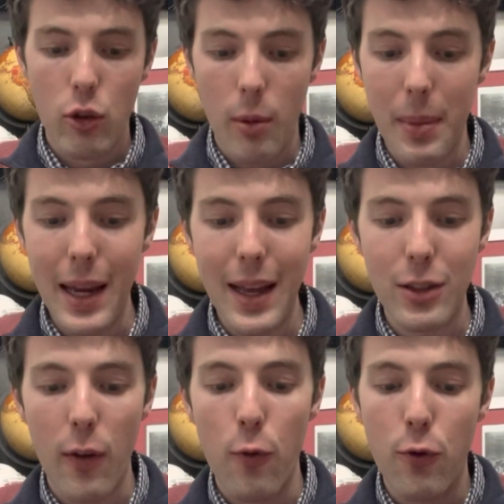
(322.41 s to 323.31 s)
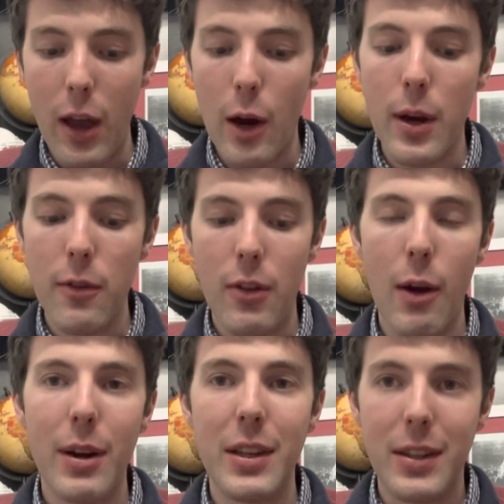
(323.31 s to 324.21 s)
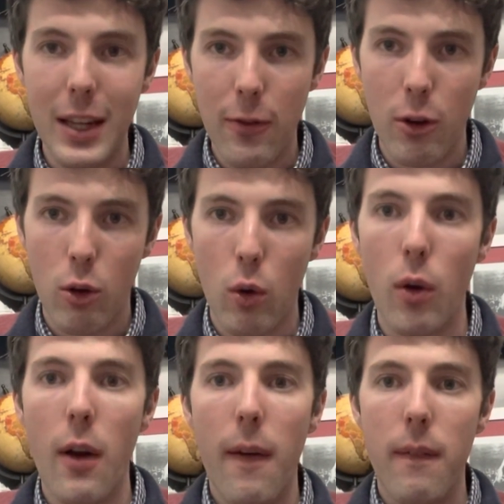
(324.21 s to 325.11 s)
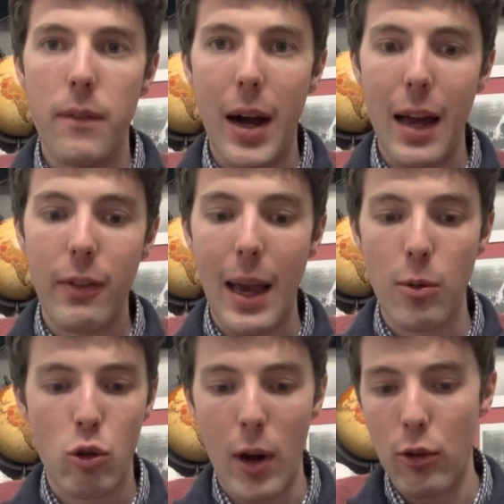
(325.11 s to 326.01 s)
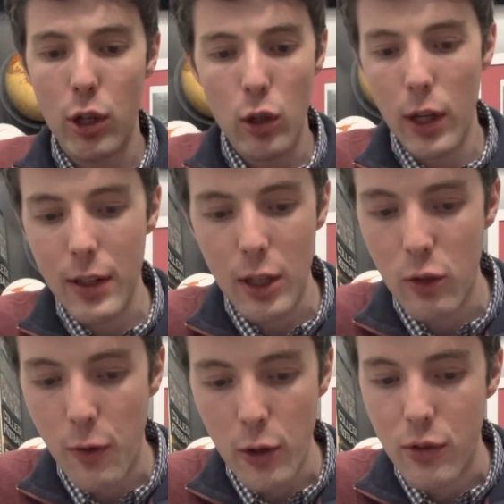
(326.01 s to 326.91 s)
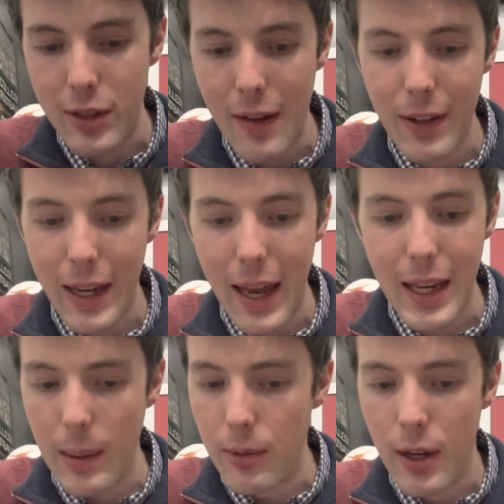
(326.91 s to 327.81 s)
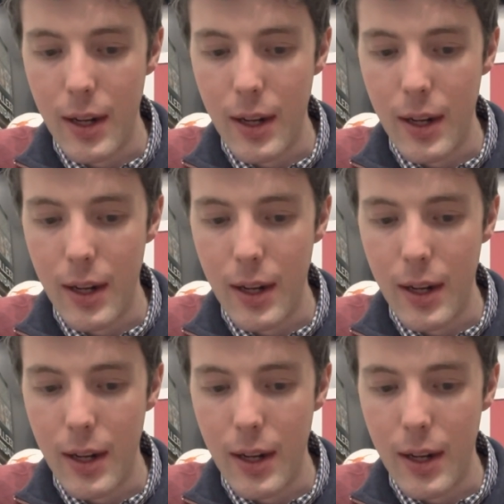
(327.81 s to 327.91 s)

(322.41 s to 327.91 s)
To me, it's a very, very difficult five-game stretch. So you look at these first seven games,